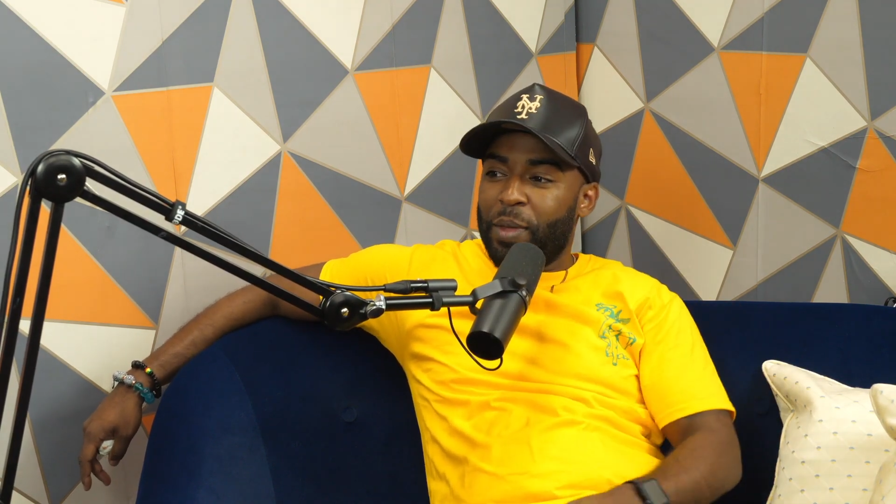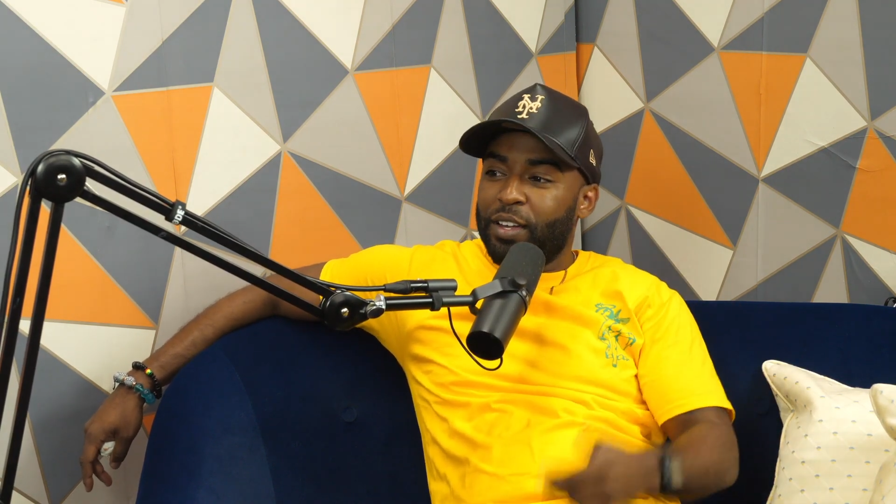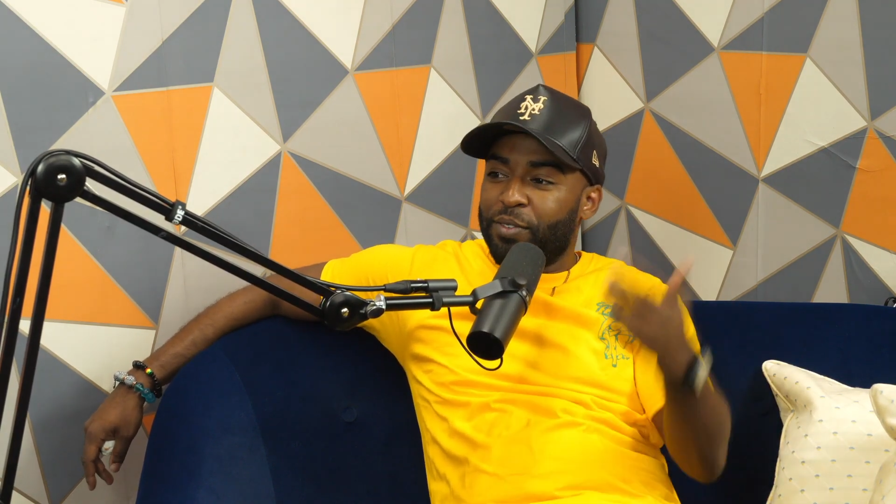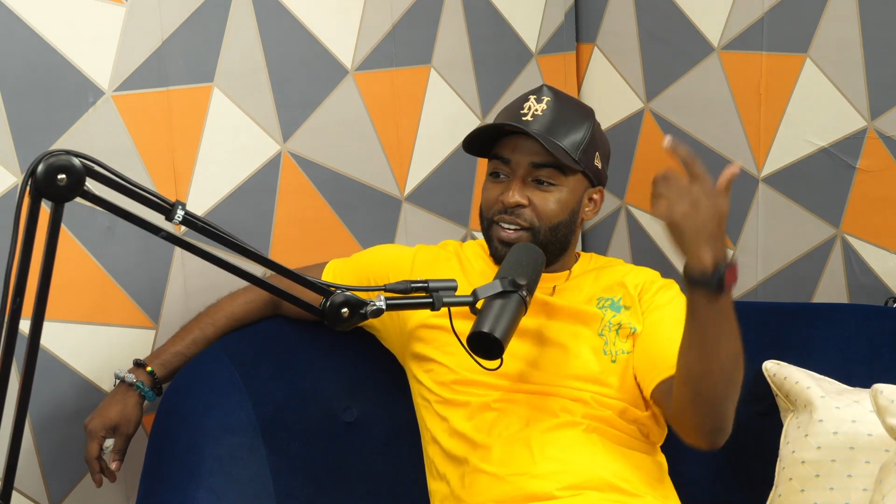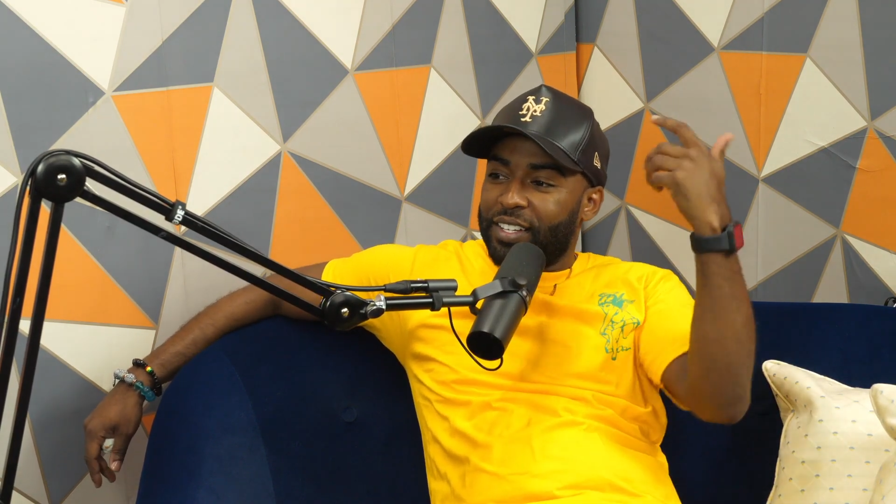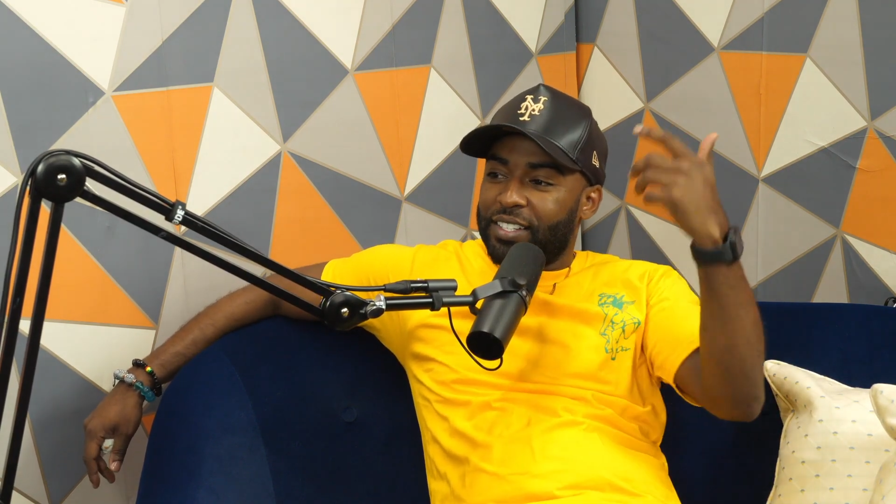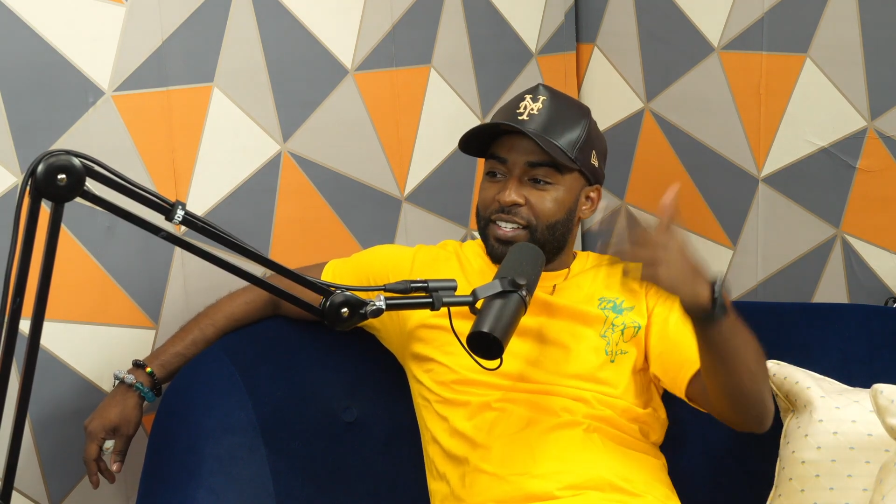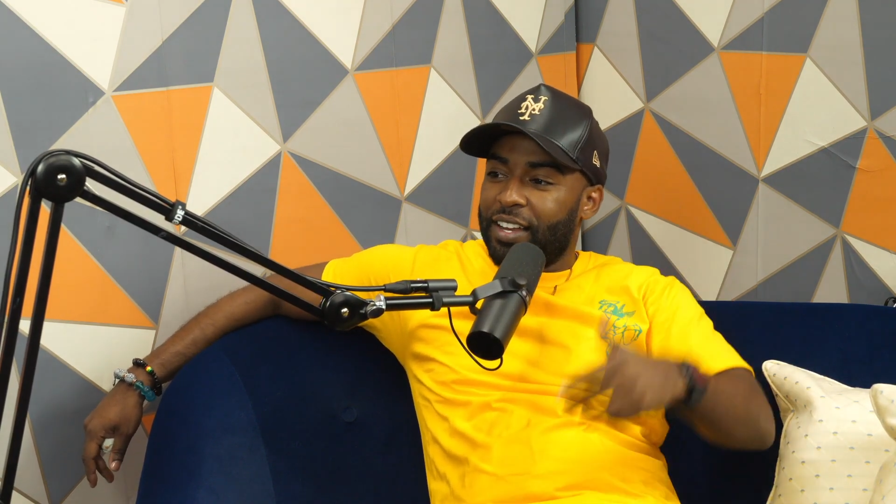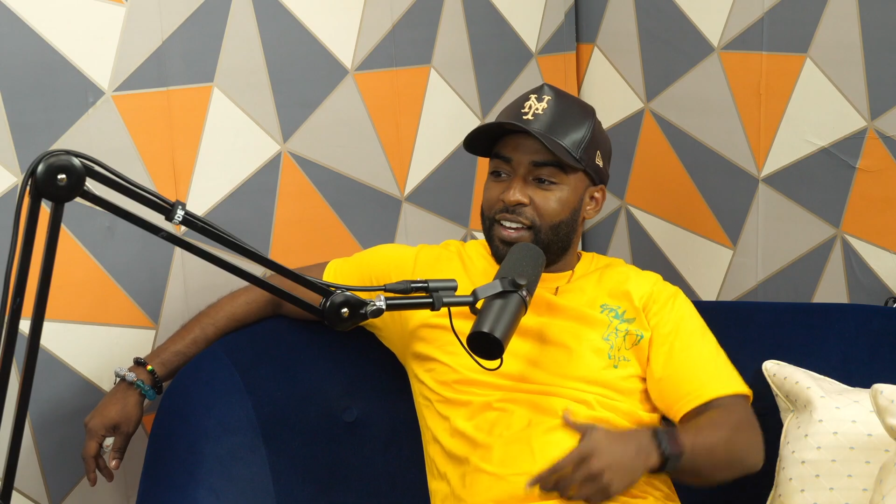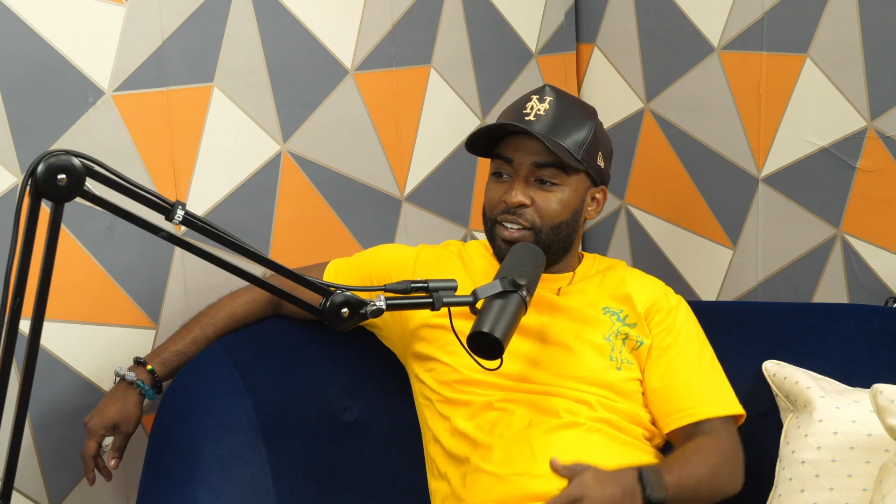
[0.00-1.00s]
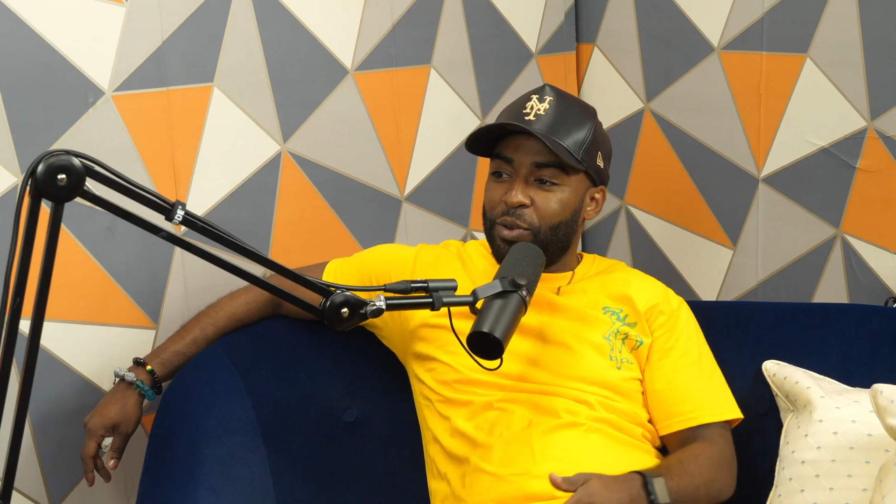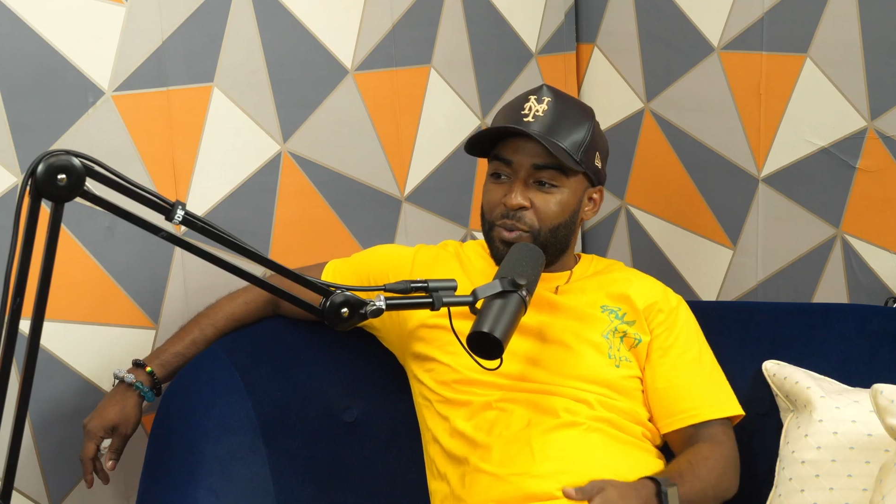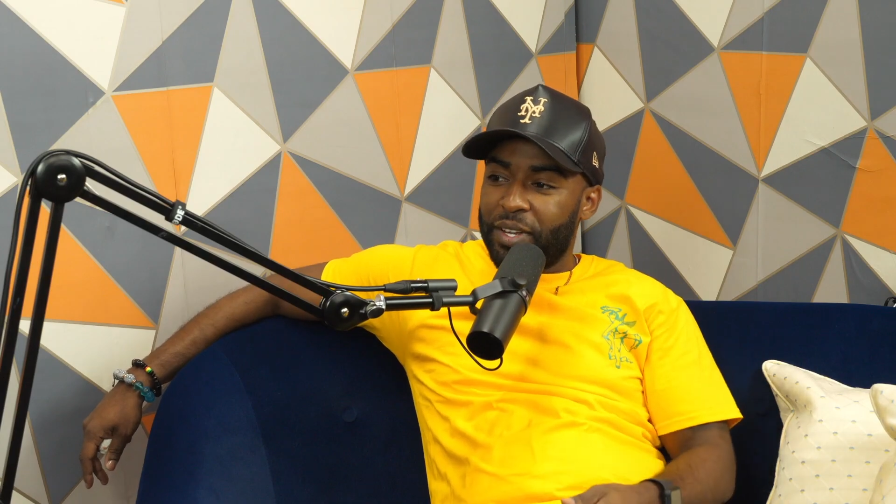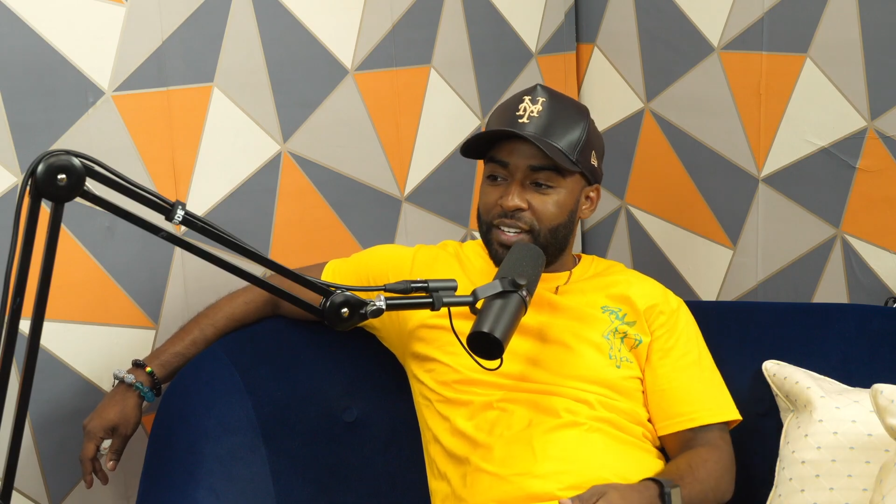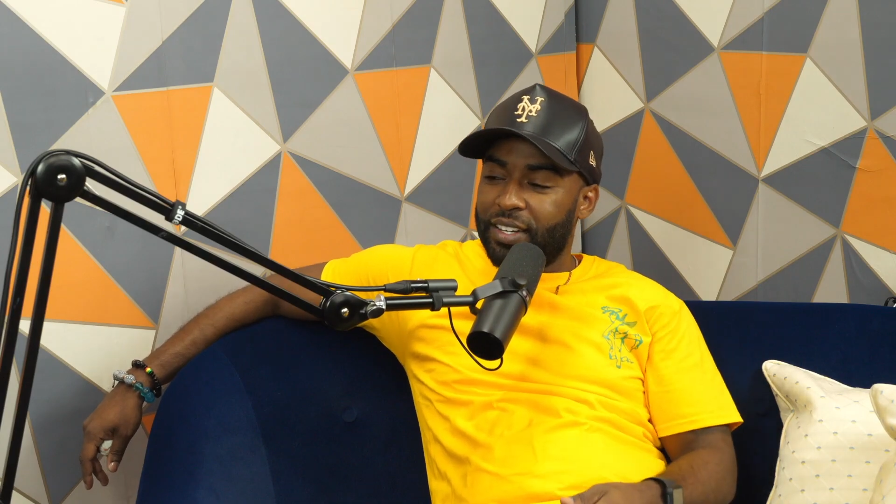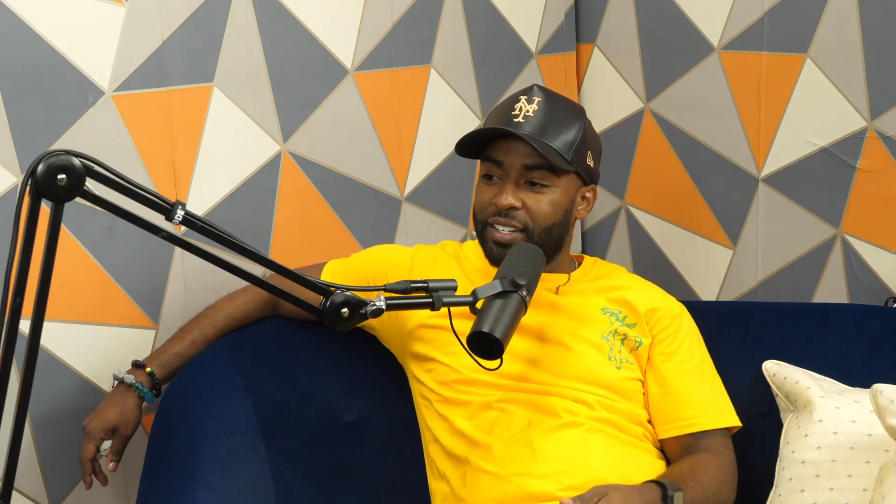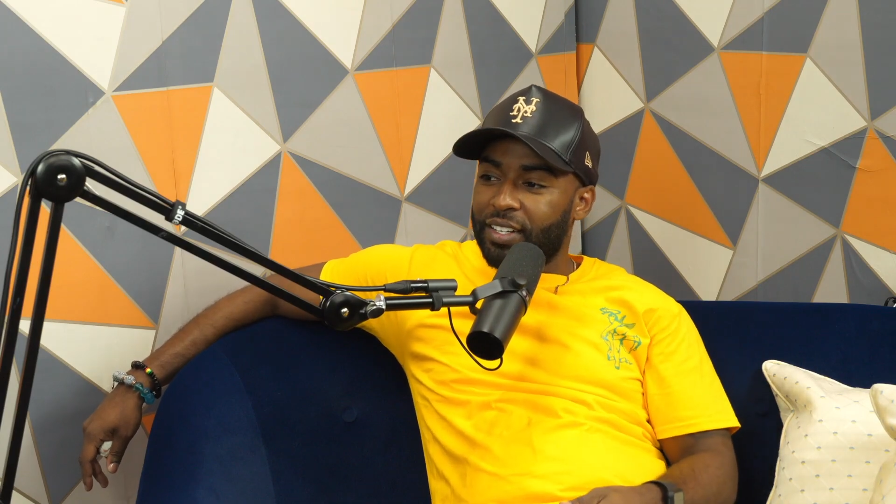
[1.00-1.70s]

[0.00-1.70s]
now he's fucking shouting out the Wind.